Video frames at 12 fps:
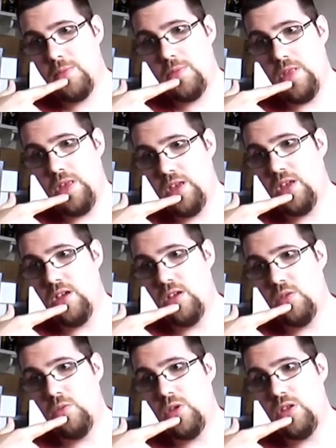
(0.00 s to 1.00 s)
Like
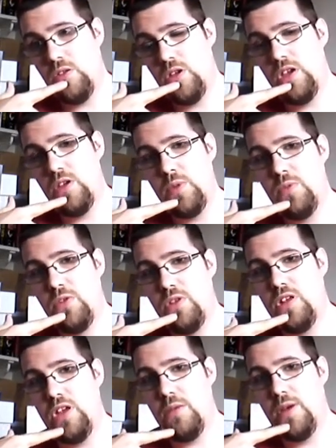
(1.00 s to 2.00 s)
when you hear people say
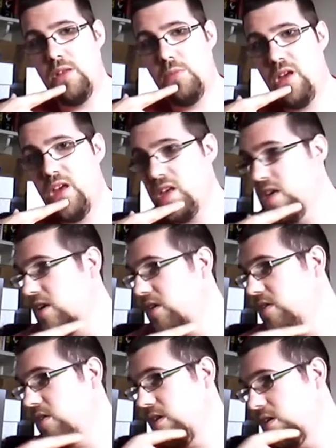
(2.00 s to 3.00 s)
they get a bad back, and
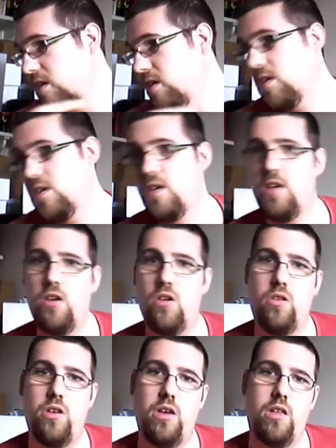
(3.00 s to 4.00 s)
it's like, you know,
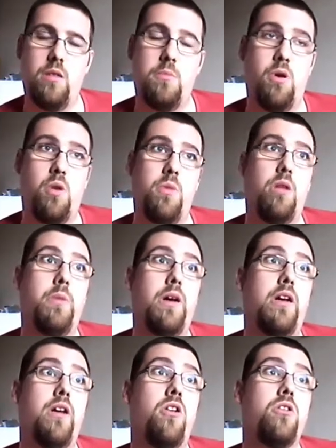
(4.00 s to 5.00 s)
they get the bottom of their
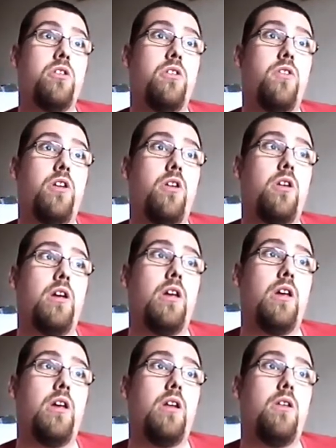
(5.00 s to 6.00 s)
back hurts every now and
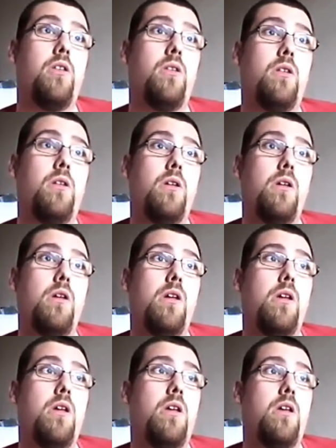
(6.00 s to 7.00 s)
again, and
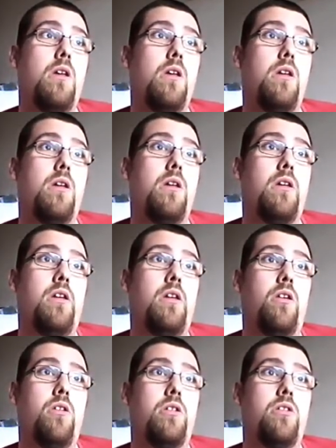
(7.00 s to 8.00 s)
you
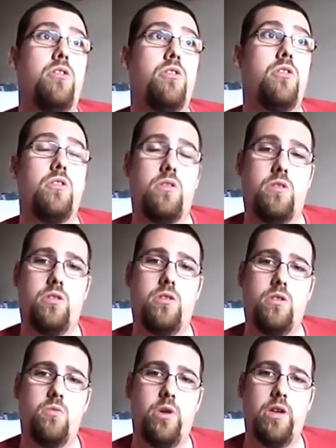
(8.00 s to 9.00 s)
know, and it's just
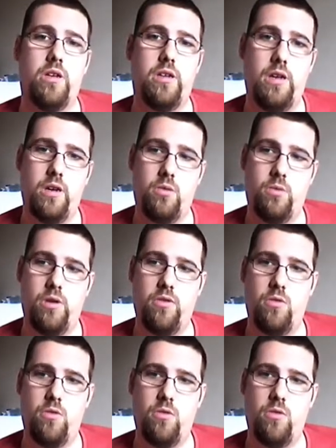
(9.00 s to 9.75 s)
wear and tear or whatever.